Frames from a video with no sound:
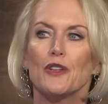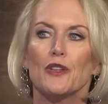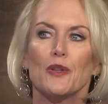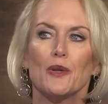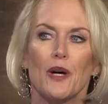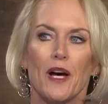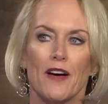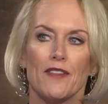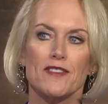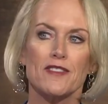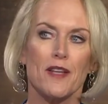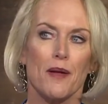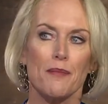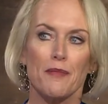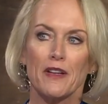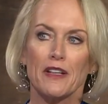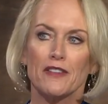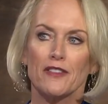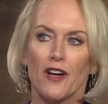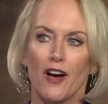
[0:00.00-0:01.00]
You have
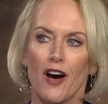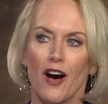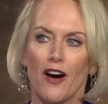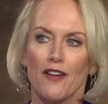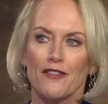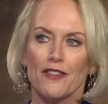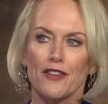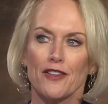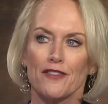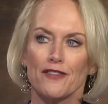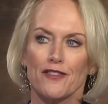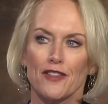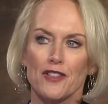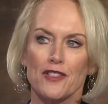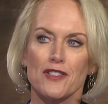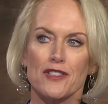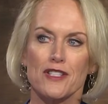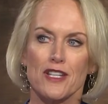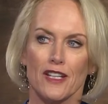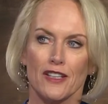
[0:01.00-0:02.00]
something to offer the
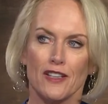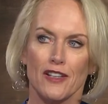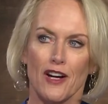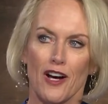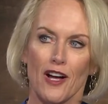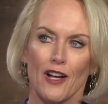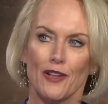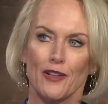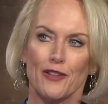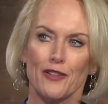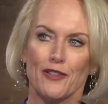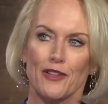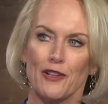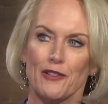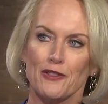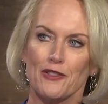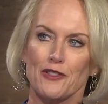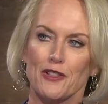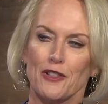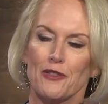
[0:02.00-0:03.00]
first 10 callers,
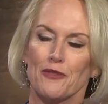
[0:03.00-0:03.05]
don't you?